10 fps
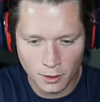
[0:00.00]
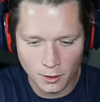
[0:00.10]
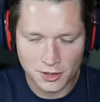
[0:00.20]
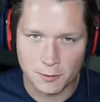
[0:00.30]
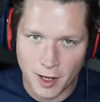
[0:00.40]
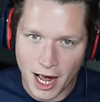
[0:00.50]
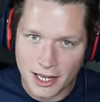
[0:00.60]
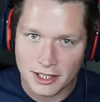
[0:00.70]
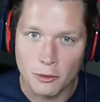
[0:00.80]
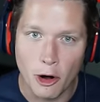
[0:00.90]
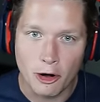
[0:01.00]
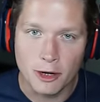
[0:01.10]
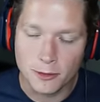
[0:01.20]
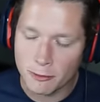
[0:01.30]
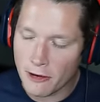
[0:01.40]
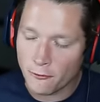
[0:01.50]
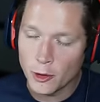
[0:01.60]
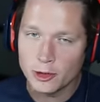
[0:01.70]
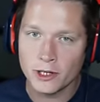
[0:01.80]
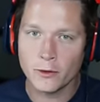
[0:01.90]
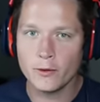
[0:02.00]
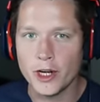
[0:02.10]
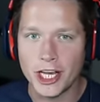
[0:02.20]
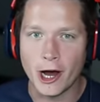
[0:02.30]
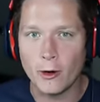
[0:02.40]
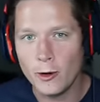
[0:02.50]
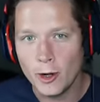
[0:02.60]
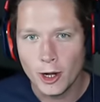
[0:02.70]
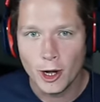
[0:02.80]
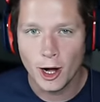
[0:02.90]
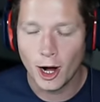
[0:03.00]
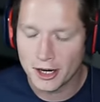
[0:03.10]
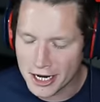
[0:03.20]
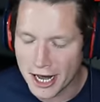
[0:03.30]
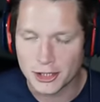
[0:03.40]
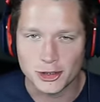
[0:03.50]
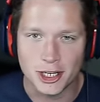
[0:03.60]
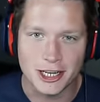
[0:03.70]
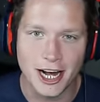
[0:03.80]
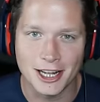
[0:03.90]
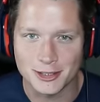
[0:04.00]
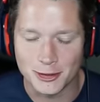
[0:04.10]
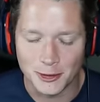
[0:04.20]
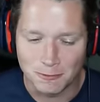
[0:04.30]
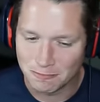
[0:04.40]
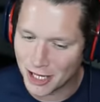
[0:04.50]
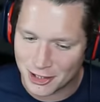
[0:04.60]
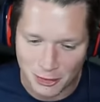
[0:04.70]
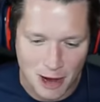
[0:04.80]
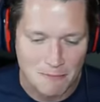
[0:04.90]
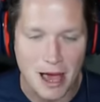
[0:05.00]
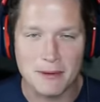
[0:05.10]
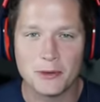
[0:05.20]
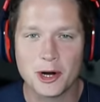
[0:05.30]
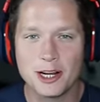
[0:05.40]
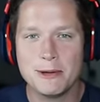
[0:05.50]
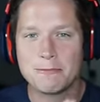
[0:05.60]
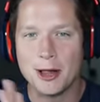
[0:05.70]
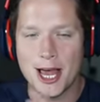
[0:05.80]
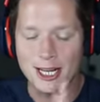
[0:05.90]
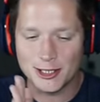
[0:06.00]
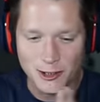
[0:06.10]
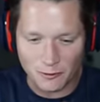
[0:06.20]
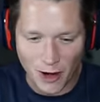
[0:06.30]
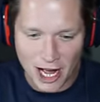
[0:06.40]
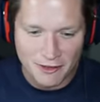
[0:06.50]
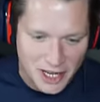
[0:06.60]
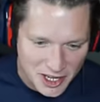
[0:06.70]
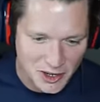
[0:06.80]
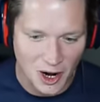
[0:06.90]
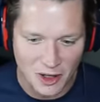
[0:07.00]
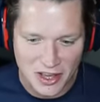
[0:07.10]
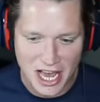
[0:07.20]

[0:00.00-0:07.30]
What's up, guys, and welcome to my first ever video on a next-gen console. That's right, baby. We're going to be playing Dirt five here on the